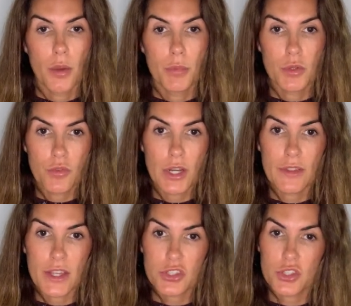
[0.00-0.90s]
But really,
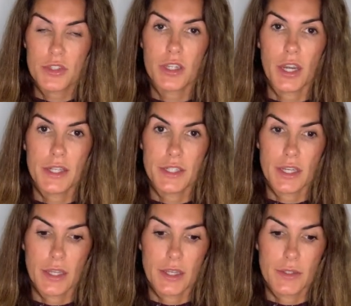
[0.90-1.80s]
that's just the idea,
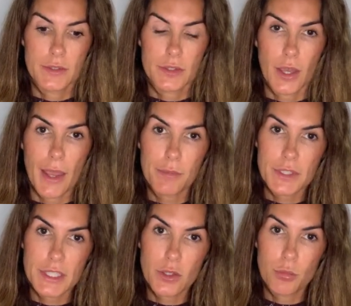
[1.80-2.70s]
is
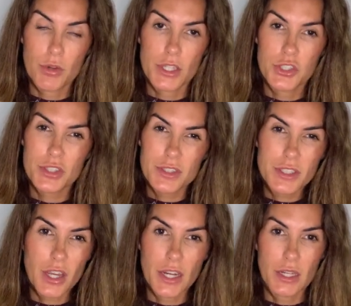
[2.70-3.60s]
empty your breast just a
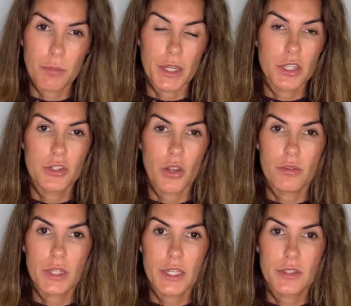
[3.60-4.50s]
tiny bit. You
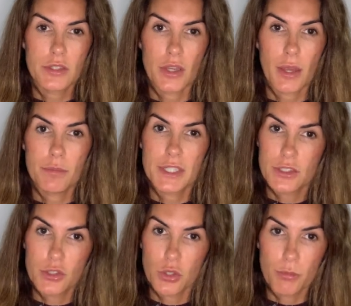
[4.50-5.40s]
don't need to empty
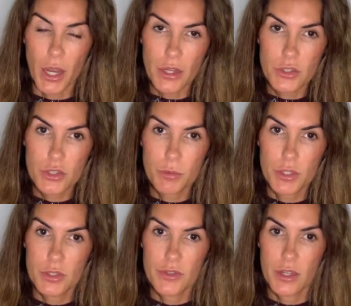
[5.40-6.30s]
too much,
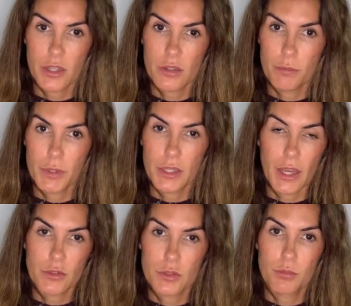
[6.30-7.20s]
because then it can be
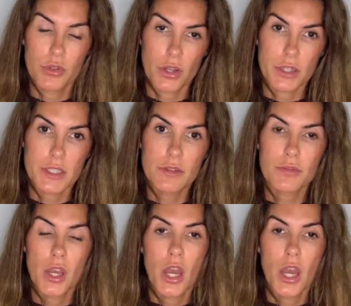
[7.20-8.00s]
counterproductive.